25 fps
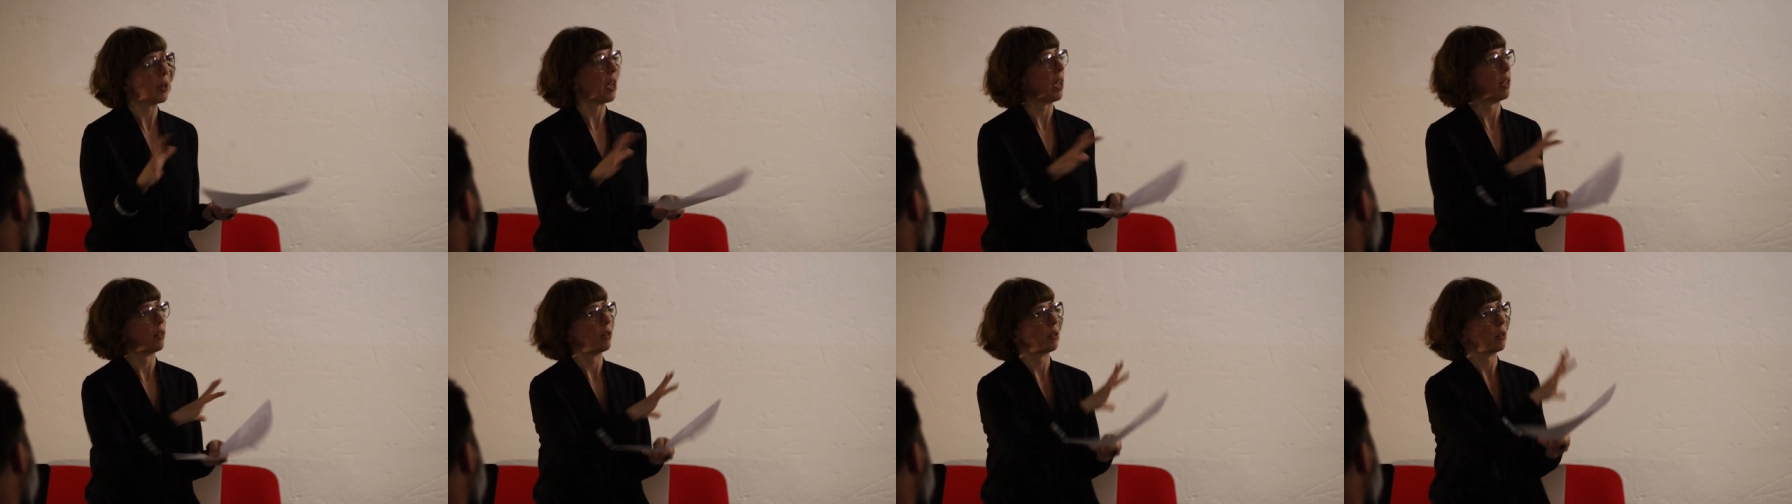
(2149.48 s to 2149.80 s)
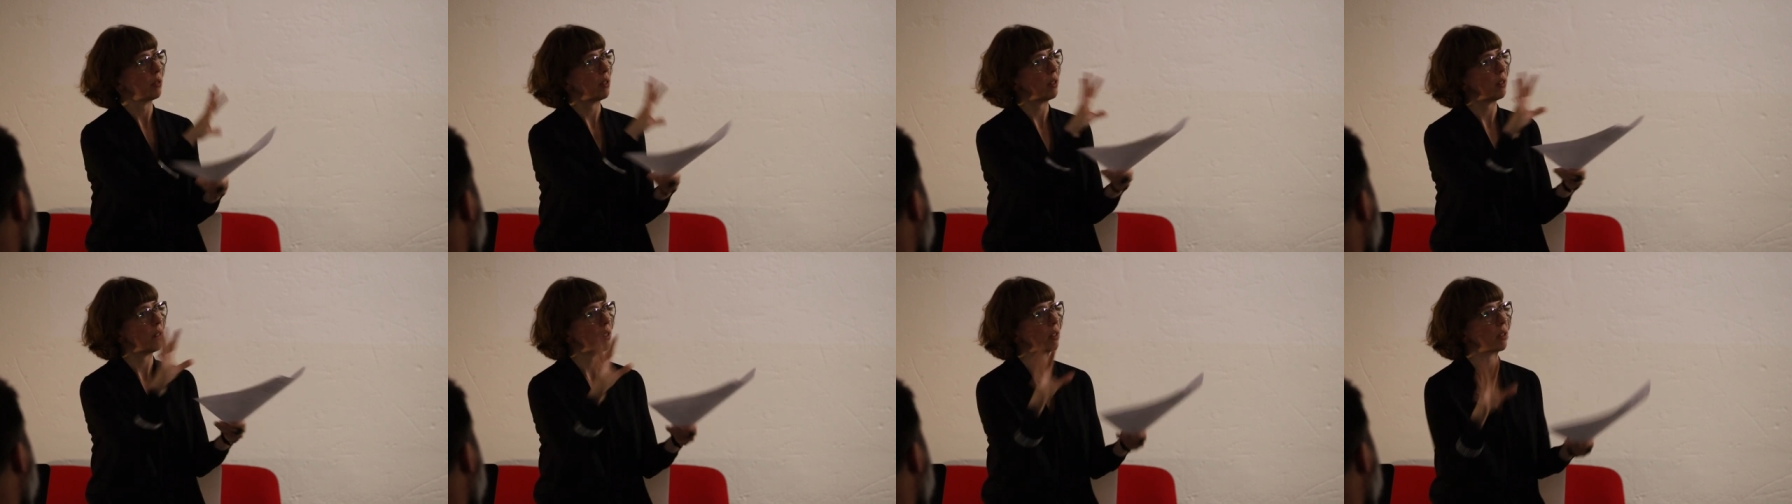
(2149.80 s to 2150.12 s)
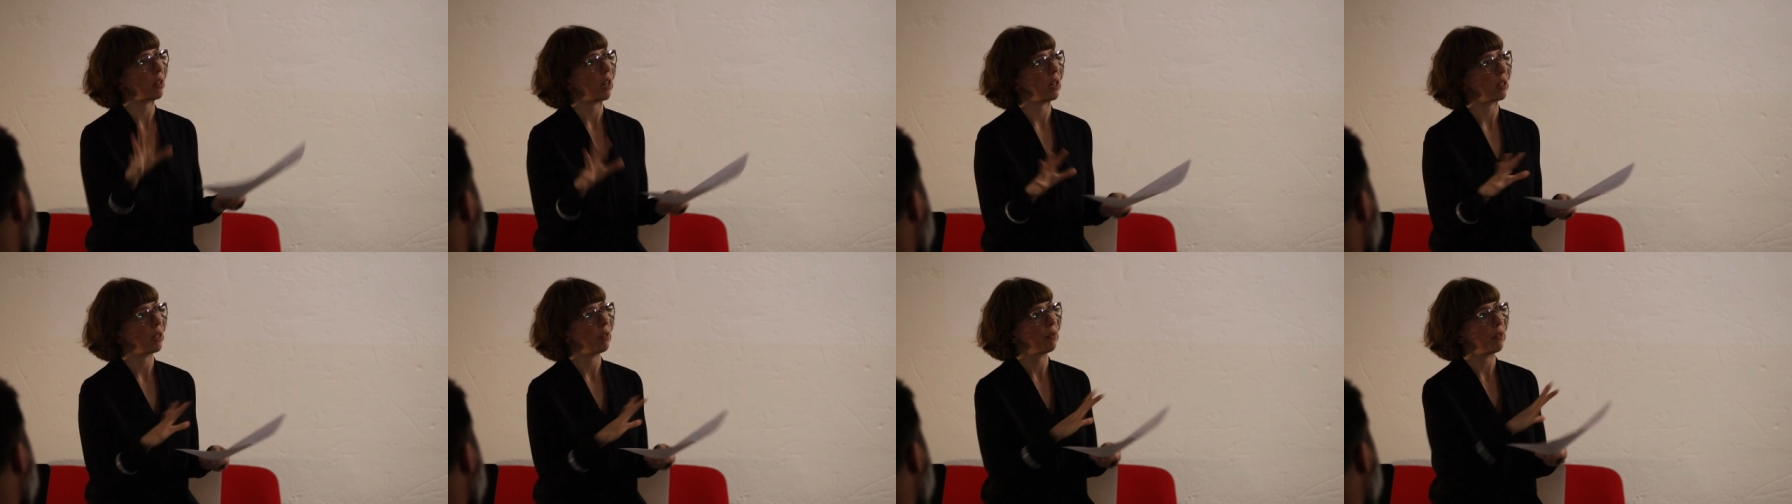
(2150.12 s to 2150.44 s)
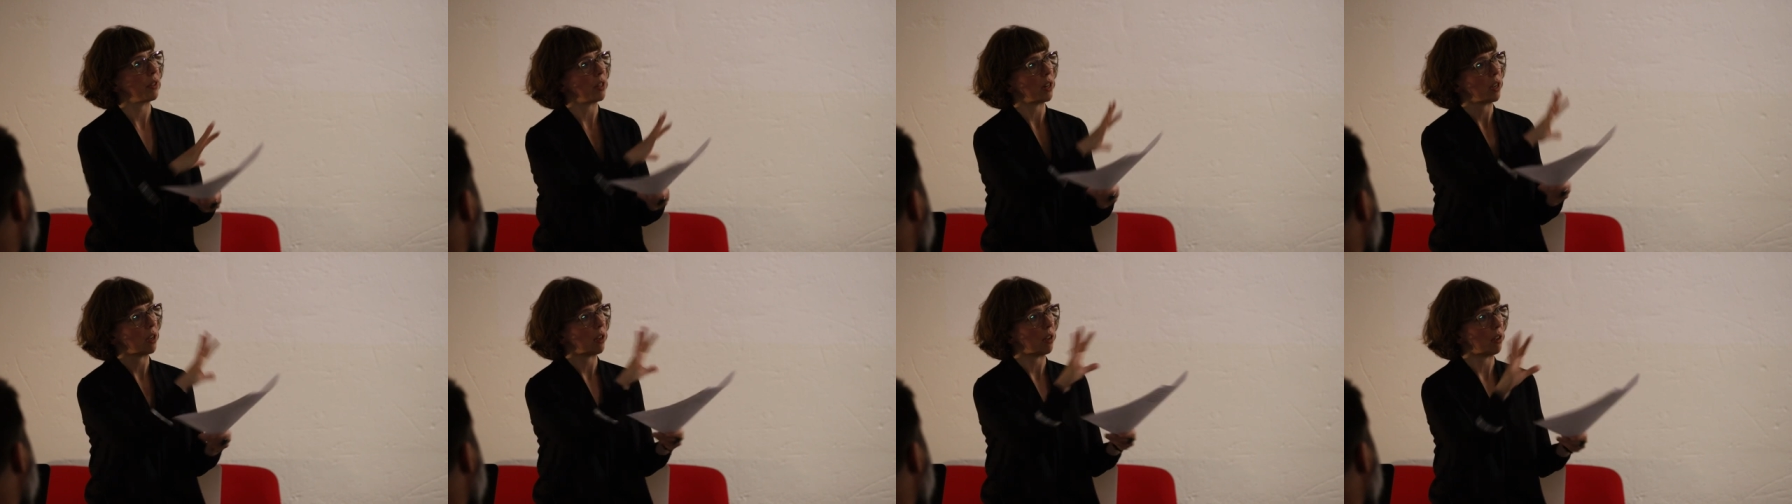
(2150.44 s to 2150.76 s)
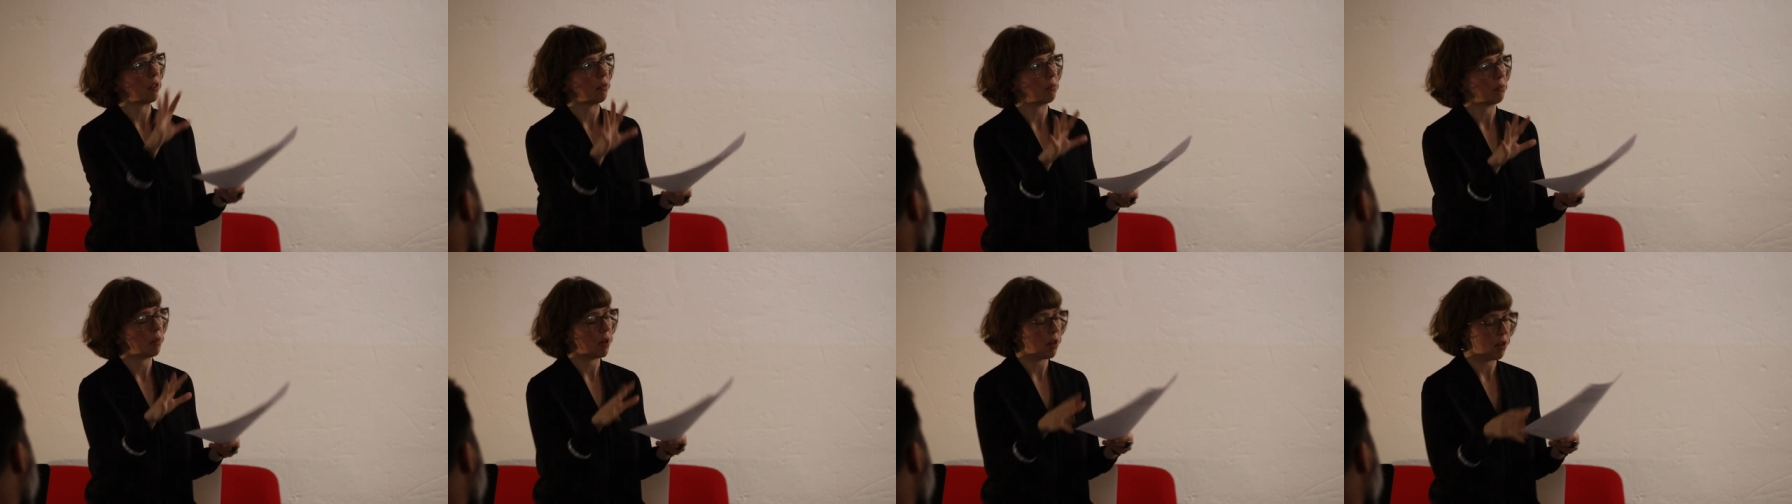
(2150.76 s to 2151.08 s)
Okay, so this is kind of in
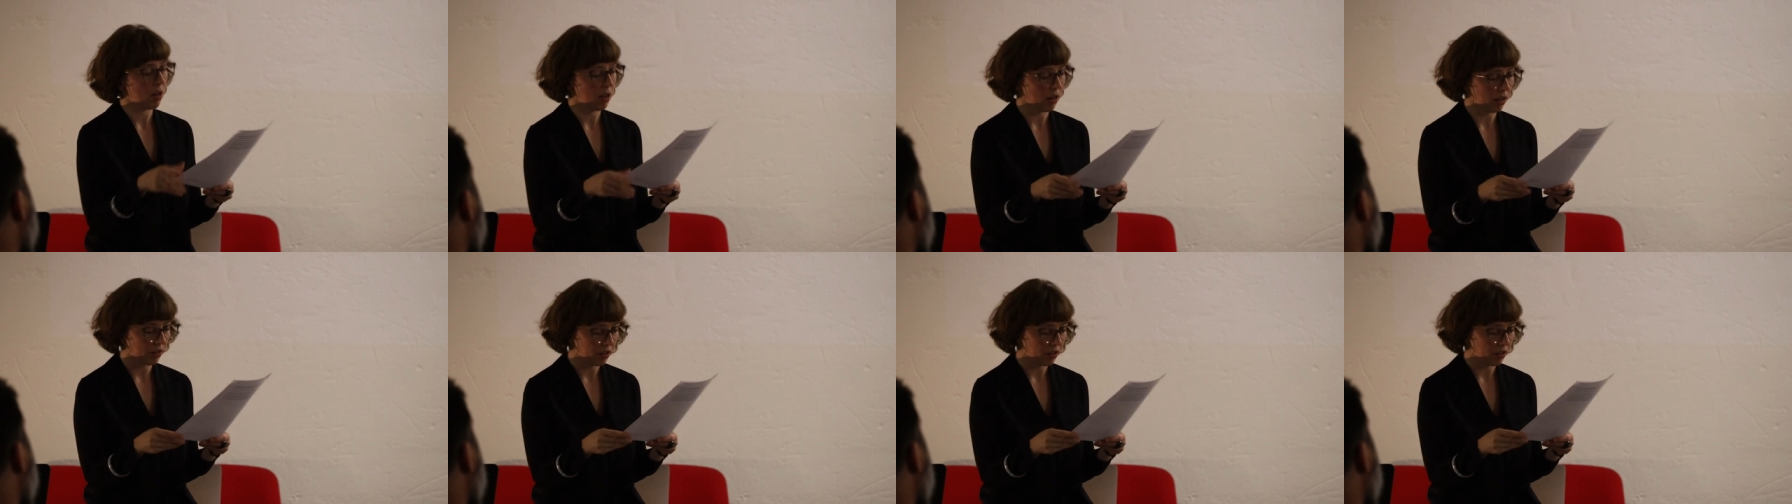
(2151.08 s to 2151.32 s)
a,